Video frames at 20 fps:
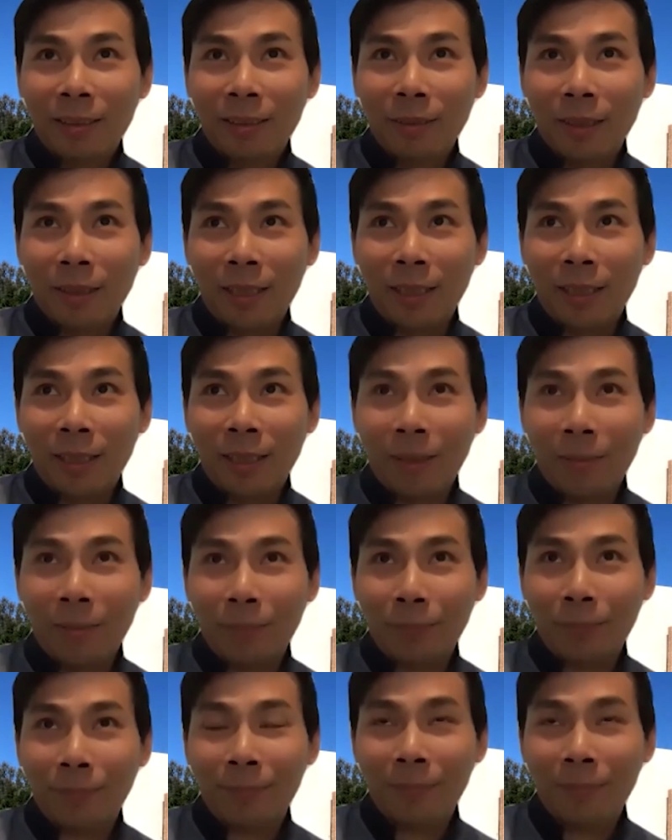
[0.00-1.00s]

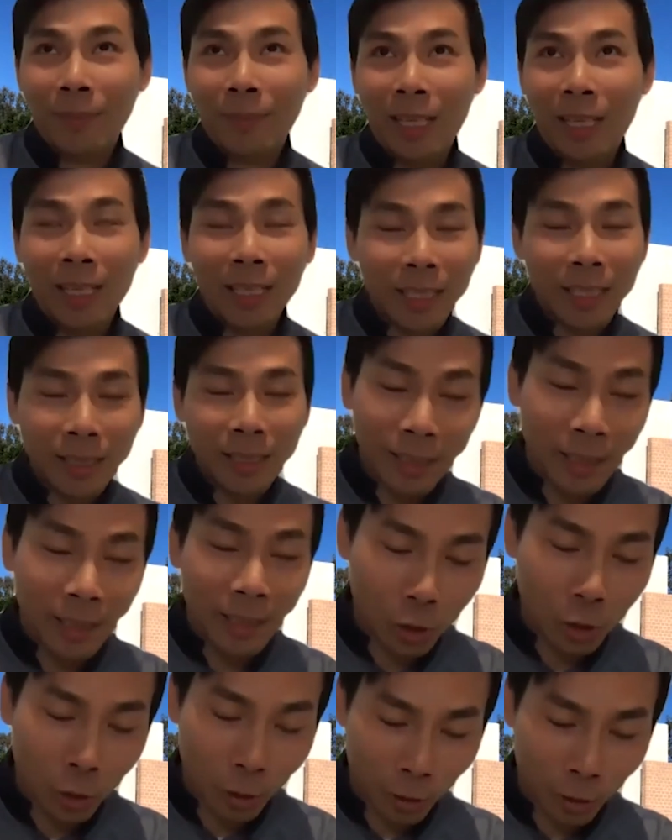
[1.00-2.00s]
at least in
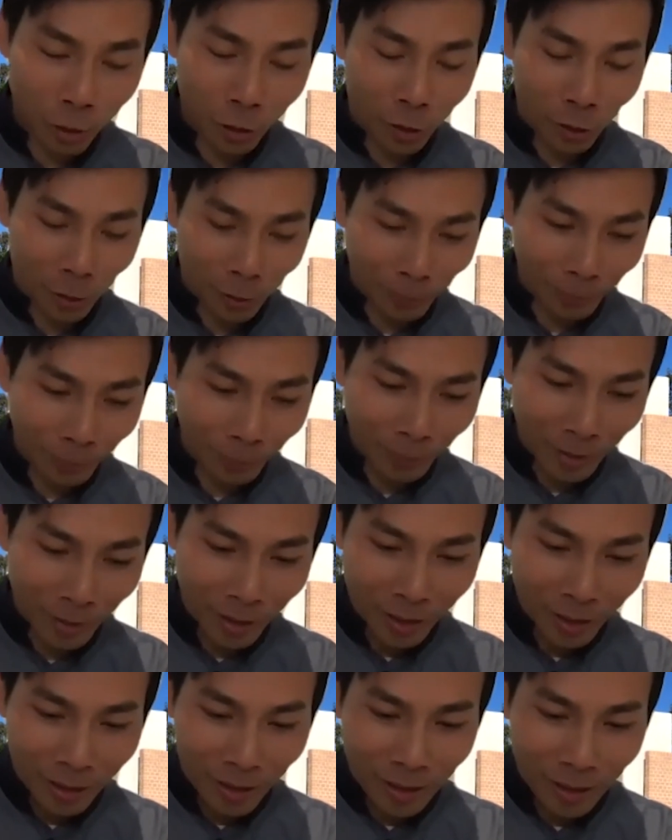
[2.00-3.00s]
short term,
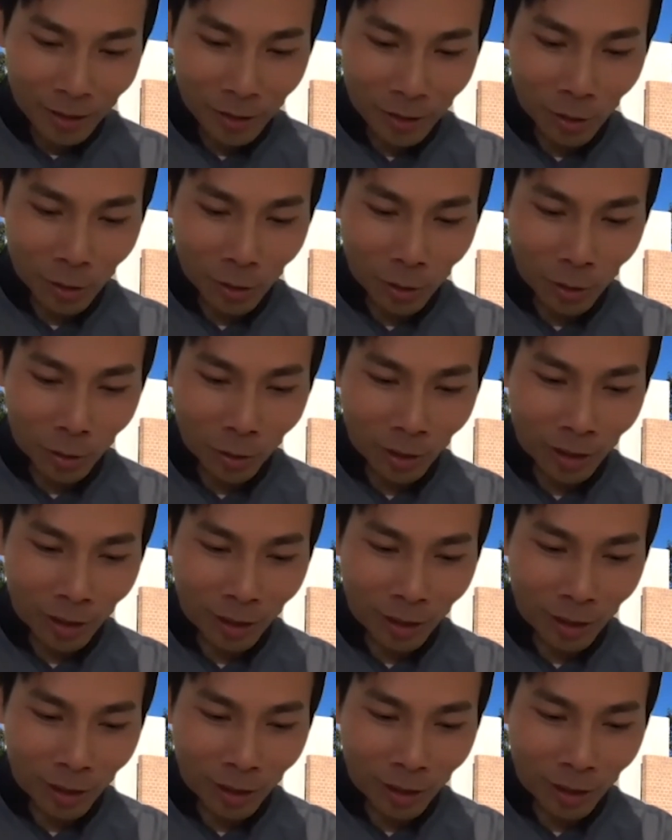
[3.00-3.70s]
so